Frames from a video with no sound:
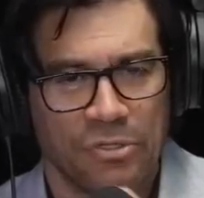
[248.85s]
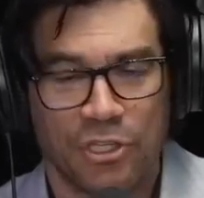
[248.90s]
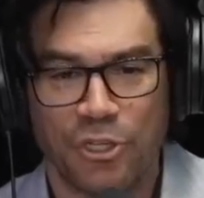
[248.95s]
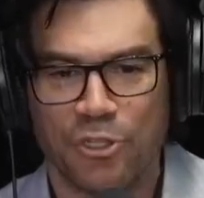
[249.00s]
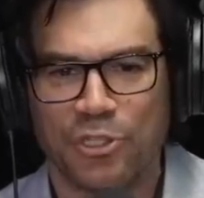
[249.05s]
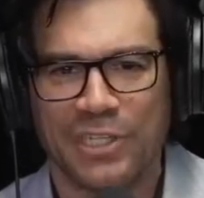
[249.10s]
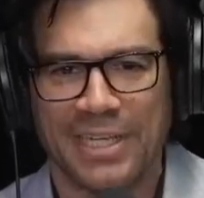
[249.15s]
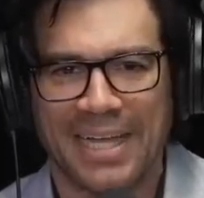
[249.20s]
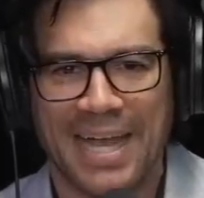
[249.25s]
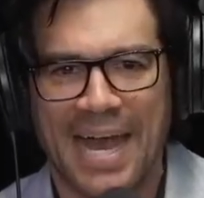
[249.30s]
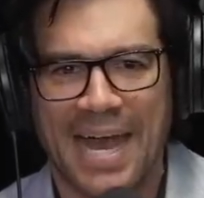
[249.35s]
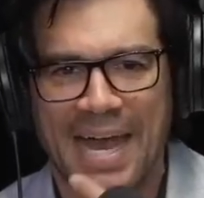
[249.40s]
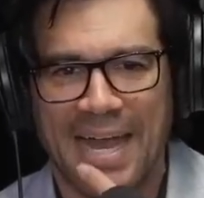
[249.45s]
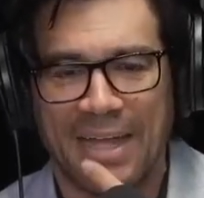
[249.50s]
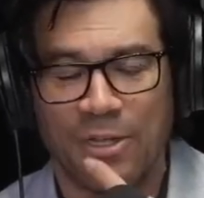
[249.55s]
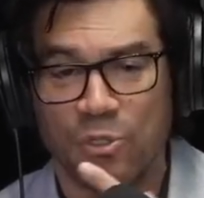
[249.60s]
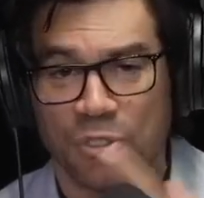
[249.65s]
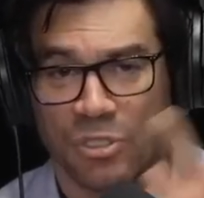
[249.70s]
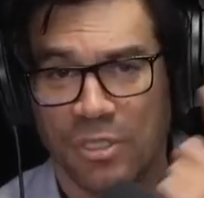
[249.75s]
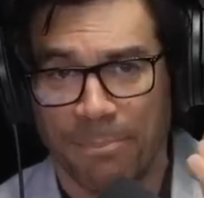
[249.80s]
There's a guy
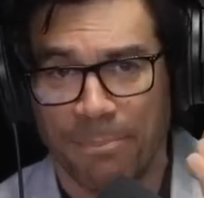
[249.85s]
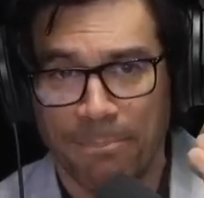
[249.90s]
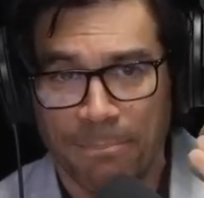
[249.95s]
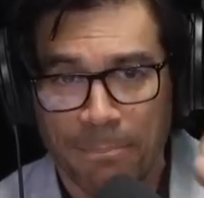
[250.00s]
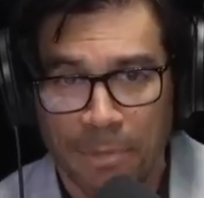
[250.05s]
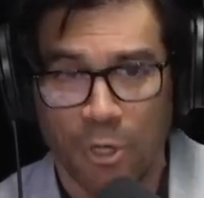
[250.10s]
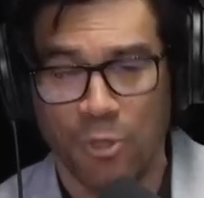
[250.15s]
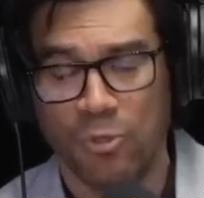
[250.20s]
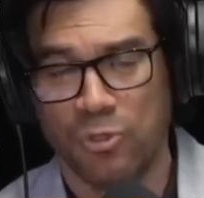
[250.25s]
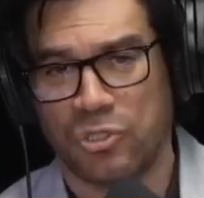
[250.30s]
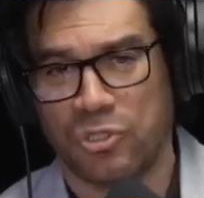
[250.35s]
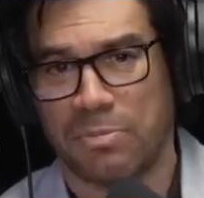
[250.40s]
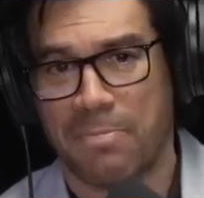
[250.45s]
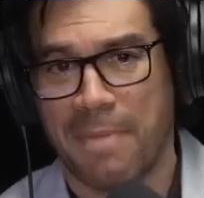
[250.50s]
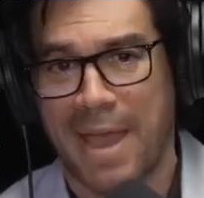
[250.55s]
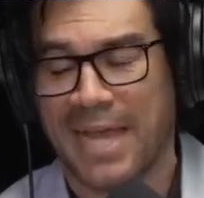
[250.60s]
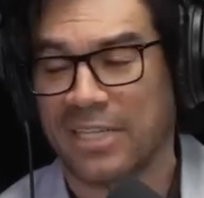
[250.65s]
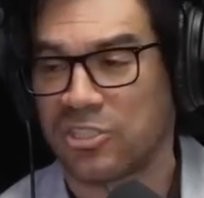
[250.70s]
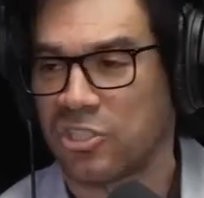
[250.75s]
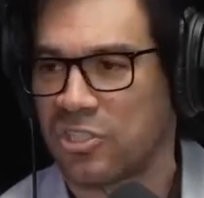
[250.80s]
who's the most
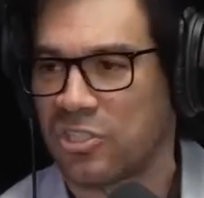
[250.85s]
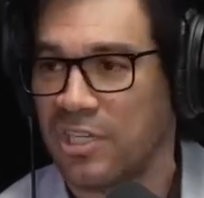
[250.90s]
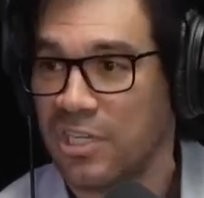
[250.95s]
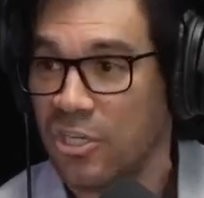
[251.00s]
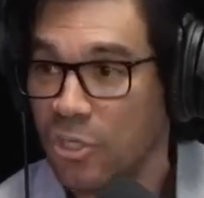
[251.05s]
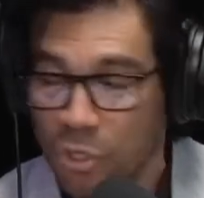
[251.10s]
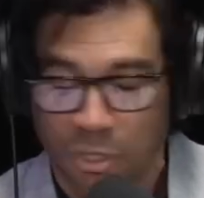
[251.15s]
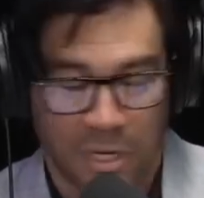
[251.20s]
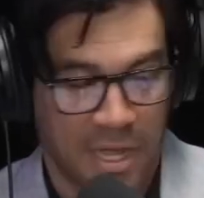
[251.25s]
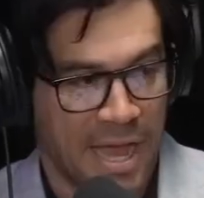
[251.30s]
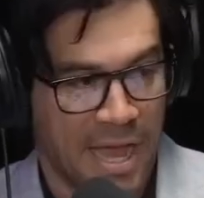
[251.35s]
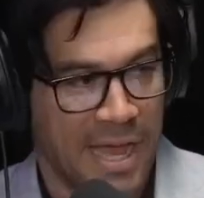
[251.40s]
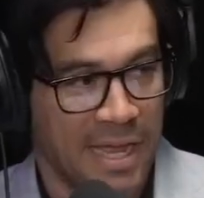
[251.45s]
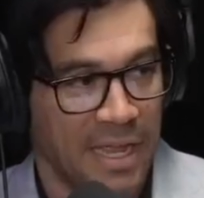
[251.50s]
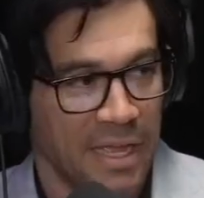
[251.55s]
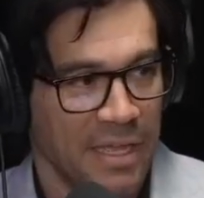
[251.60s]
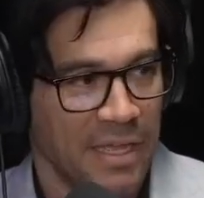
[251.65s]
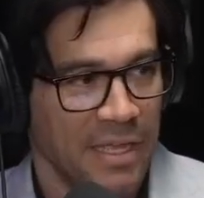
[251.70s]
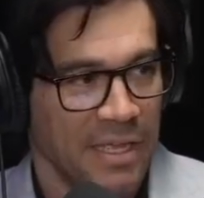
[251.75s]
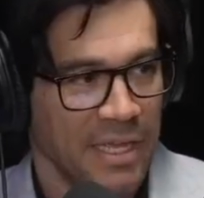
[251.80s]
matched Tinder guy
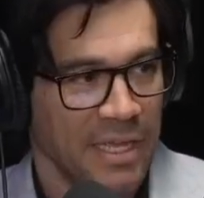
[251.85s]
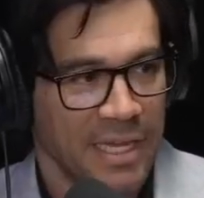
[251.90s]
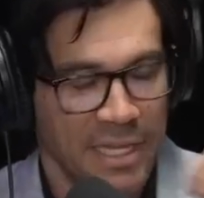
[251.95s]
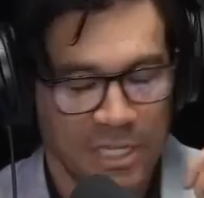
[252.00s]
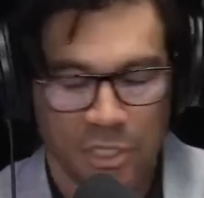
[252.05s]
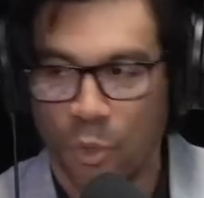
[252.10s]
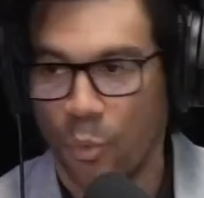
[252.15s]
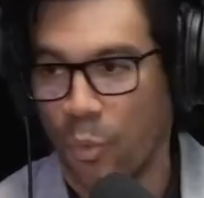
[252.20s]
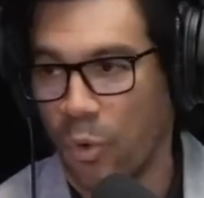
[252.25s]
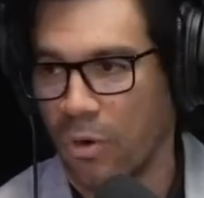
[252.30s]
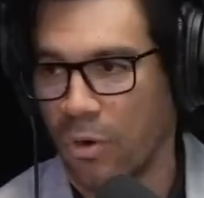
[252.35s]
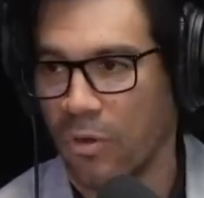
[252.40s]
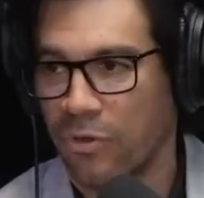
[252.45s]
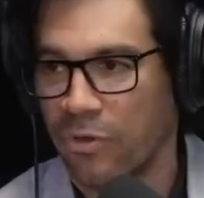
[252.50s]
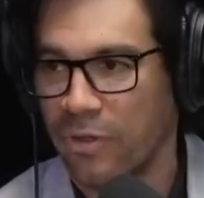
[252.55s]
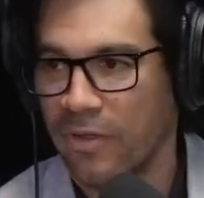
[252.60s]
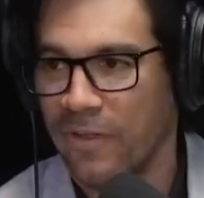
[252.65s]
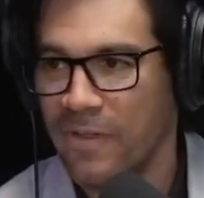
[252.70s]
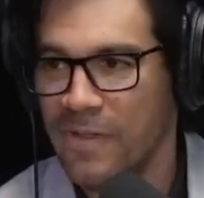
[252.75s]
in the world.